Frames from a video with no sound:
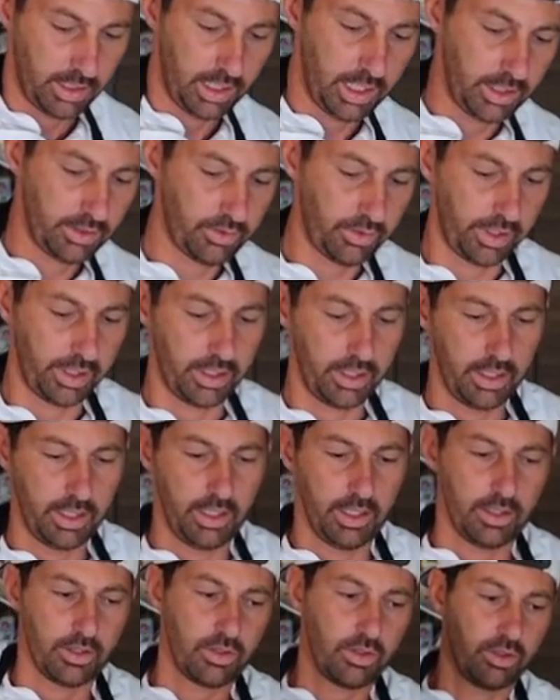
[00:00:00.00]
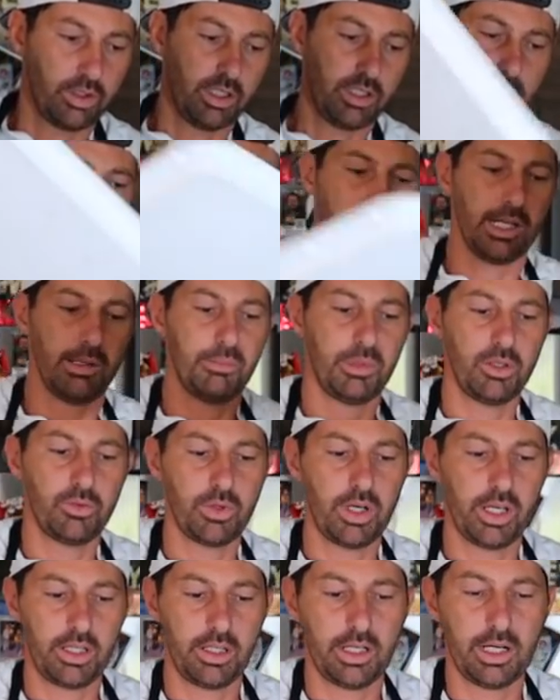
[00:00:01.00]
and three. So this is gonna be
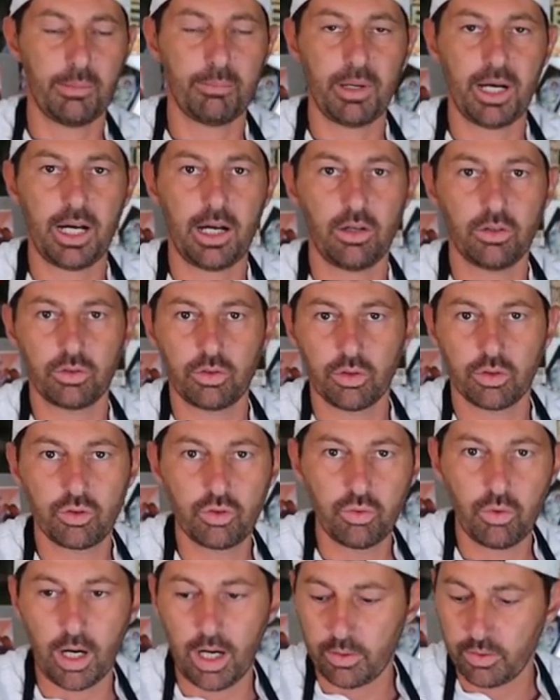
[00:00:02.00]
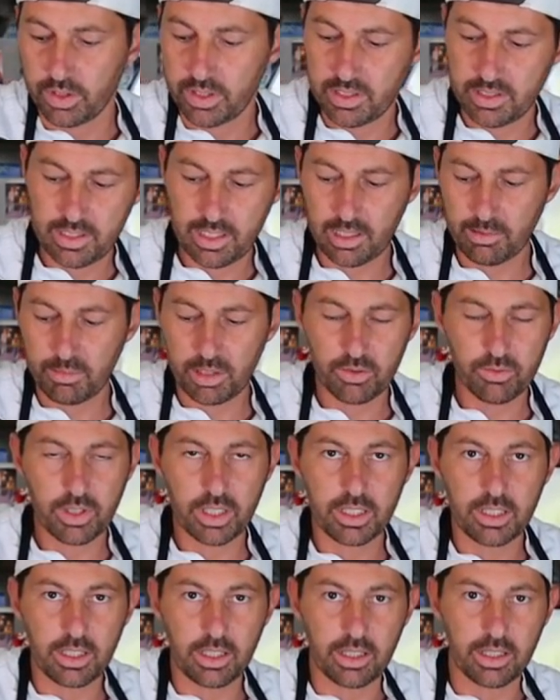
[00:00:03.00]
ready in about uh, two hours. It's gonna be
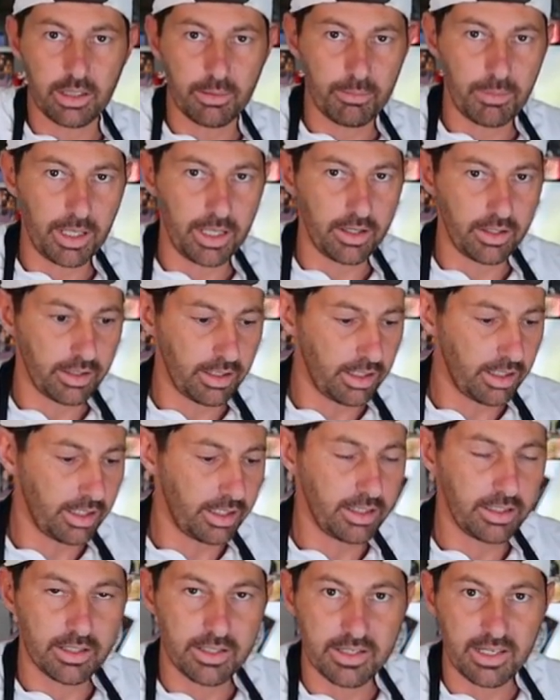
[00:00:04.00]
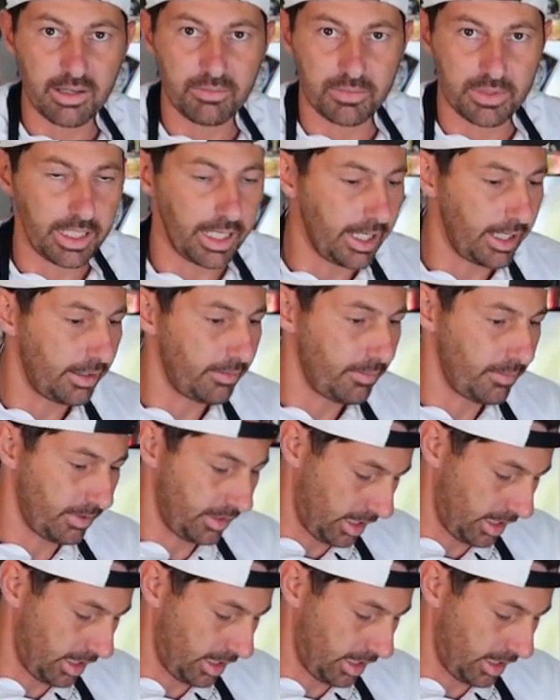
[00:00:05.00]
ready in uh, the, in the same time,